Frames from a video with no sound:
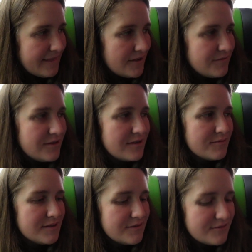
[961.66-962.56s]
How far
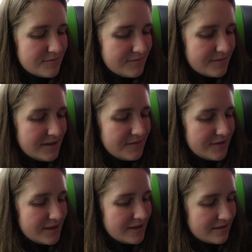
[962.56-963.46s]
away from
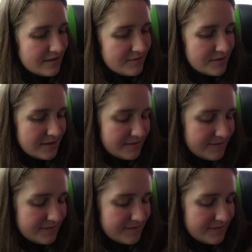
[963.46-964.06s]
Inverness are we?